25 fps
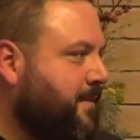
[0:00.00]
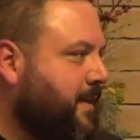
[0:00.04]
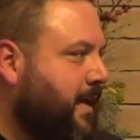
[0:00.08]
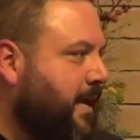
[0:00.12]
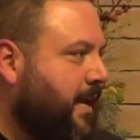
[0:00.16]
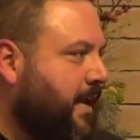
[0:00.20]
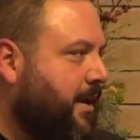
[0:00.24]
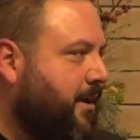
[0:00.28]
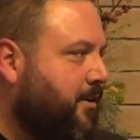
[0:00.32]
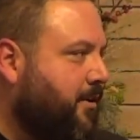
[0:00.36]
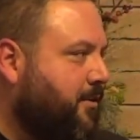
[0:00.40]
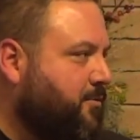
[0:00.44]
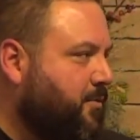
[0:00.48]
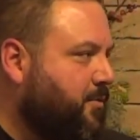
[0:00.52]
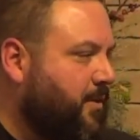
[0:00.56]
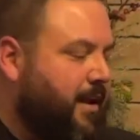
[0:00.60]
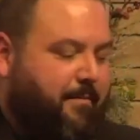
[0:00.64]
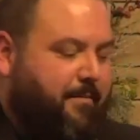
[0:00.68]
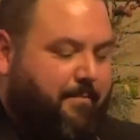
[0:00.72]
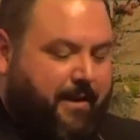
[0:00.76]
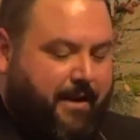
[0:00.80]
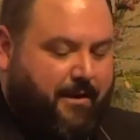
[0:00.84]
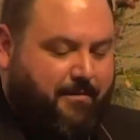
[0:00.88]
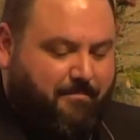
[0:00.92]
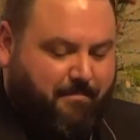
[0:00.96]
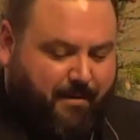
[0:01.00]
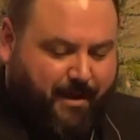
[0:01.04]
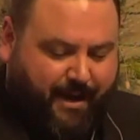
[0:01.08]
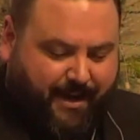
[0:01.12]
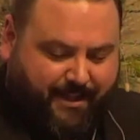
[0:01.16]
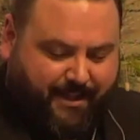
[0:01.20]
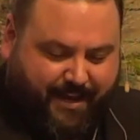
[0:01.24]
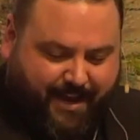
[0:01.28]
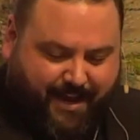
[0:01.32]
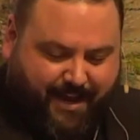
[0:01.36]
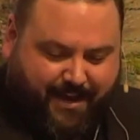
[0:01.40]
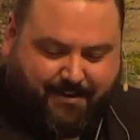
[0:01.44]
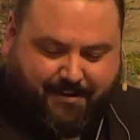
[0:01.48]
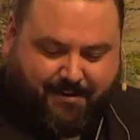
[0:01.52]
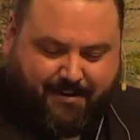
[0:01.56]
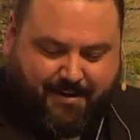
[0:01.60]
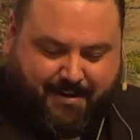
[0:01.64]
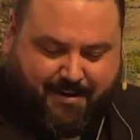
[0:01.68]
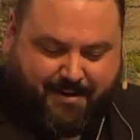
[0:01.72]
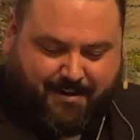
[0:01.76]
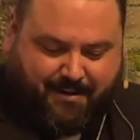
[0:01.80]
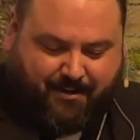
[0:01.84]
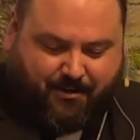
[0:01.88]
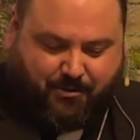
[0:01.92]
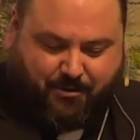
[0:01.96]
And here's what I mean by
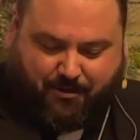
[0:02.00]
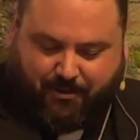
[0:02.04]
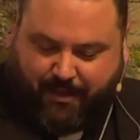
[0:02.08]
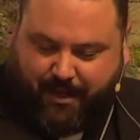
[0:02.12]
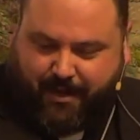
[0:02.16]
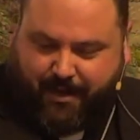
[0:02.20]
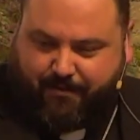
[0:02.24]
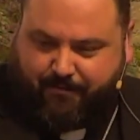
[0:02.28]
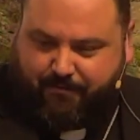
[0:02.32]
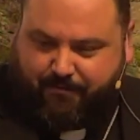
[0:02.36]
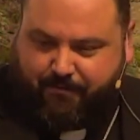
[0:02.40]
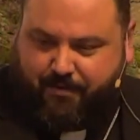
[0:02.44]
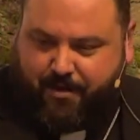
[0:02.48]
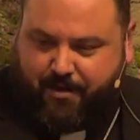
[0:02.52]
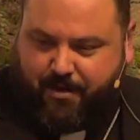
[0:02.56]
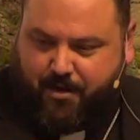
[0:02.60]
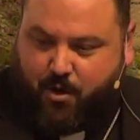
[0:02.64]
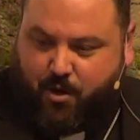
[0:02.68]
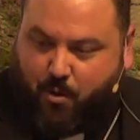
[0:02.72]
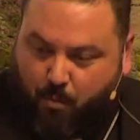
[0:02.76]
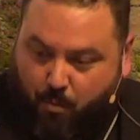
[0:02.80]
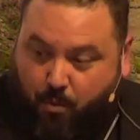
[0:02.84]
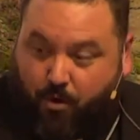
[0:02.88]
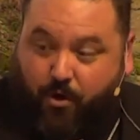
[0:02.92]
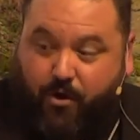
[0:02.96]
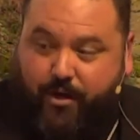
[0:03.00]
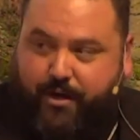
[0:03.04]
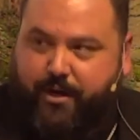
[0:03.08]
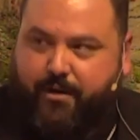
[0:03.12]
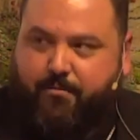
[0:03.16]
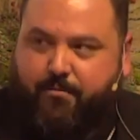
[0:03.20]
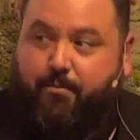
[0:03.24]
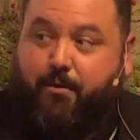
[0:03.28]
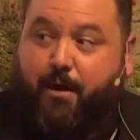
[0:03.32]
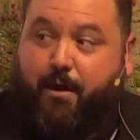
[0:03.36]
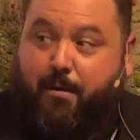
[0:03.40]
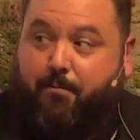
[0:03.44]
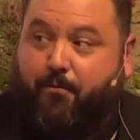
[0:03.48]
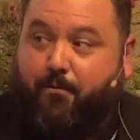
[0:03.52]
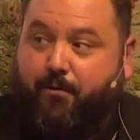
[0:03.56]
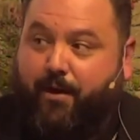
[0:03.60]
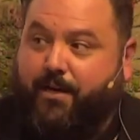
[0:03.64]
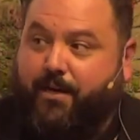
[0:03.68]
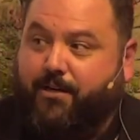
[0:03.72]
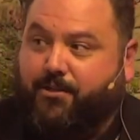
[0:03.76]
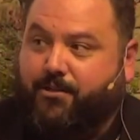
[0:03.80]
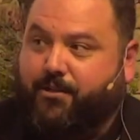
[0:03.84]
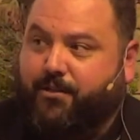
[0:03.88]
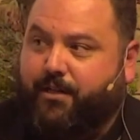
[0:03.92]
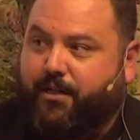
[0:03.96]
that there's a lot of work and
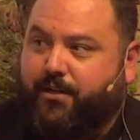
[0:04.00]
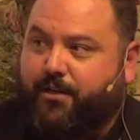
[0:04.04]
preparation